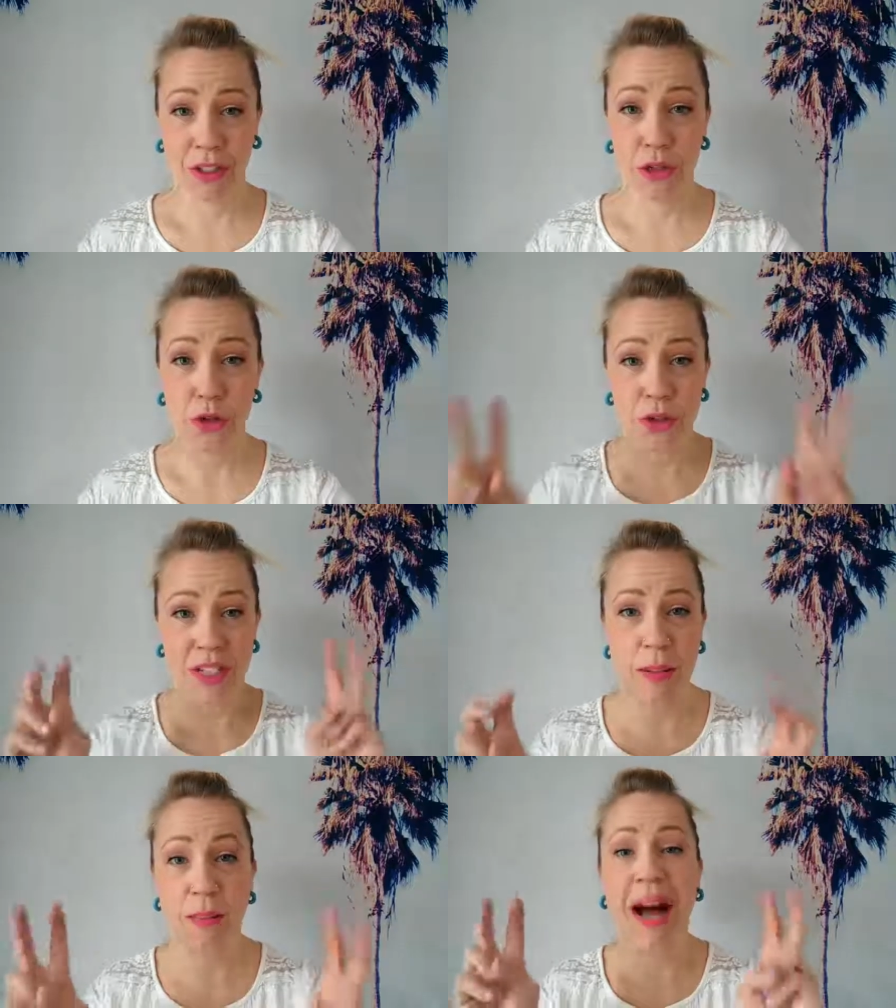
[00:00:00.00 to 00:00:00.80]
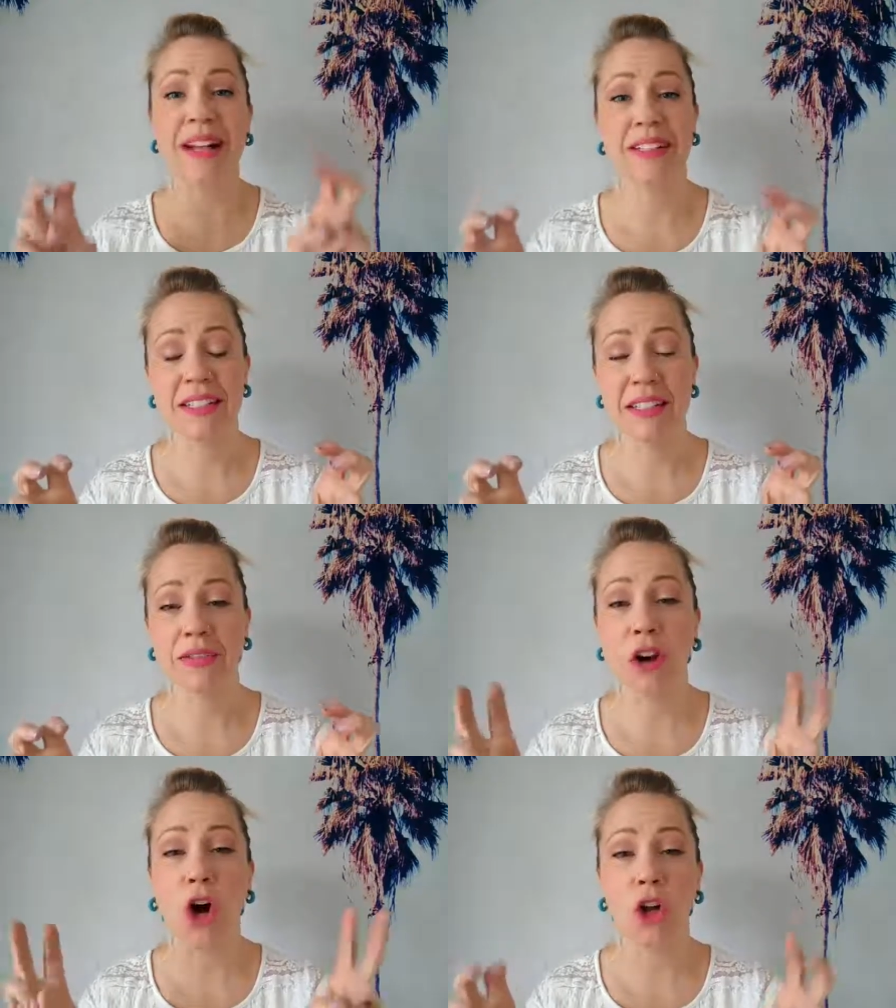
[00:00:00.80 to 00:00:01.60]
to stay positive
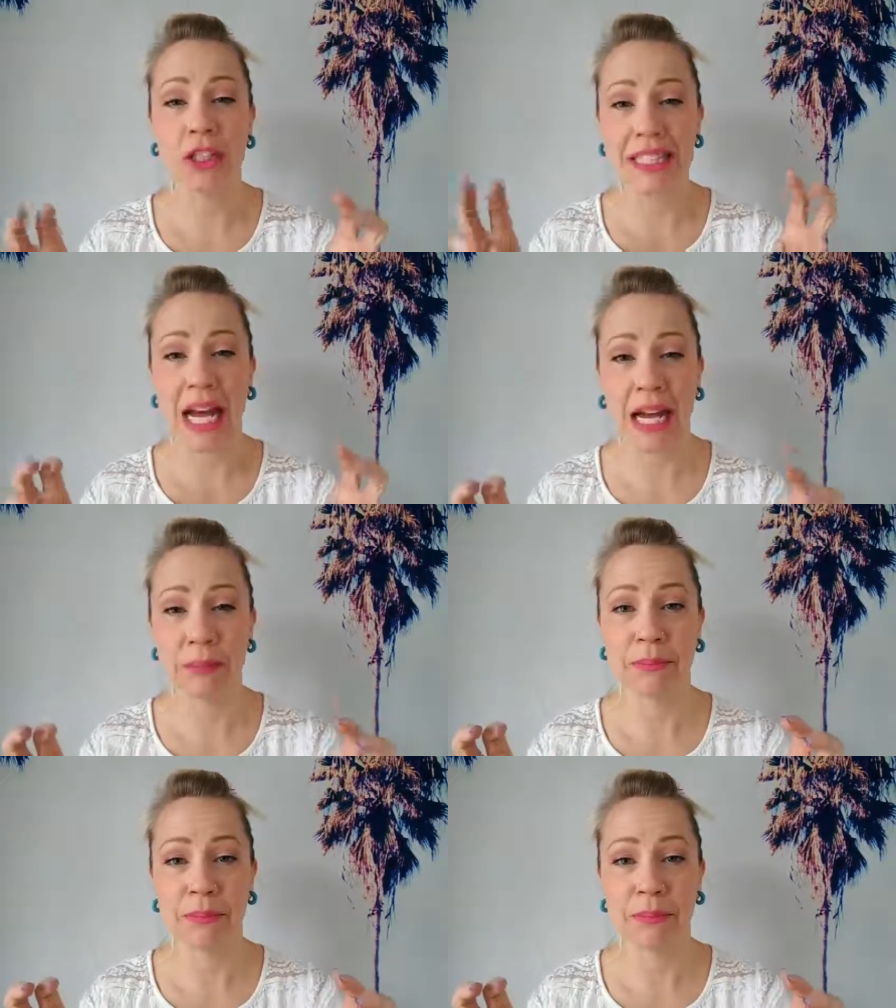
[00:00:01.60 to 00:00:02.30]
all the time.